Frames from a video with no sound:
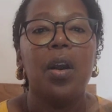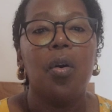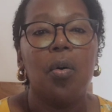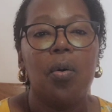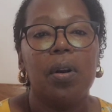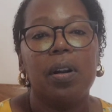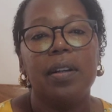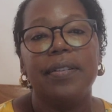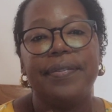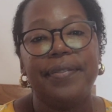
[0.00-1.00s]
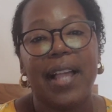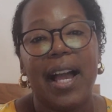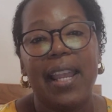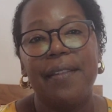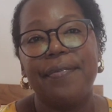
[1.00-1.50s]
or
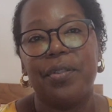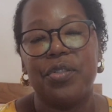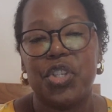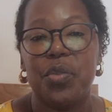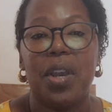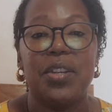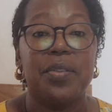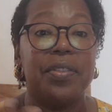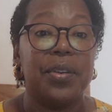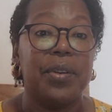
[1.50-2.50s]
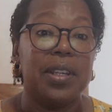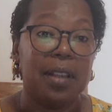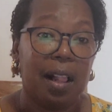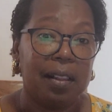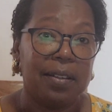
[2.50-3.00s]
fly for
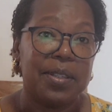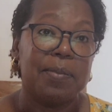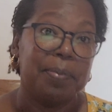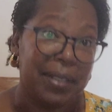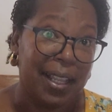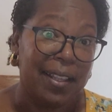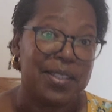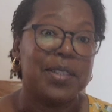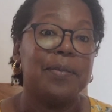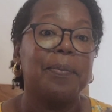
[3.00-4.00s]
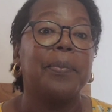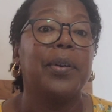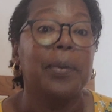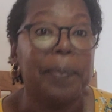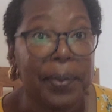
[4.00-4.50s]
$230 plus
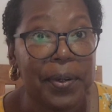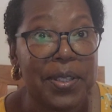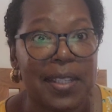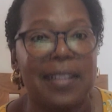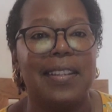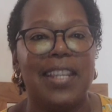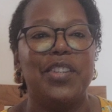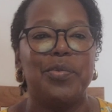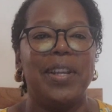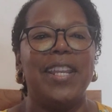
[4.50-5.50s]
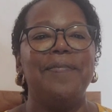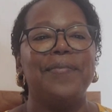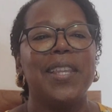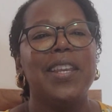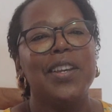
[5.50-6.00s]
per person each way,
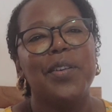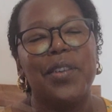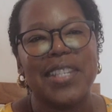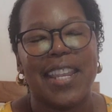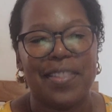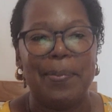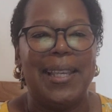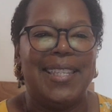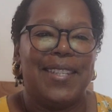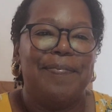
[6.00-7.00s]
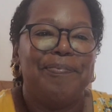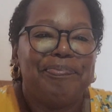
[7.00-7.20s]
or take the bus.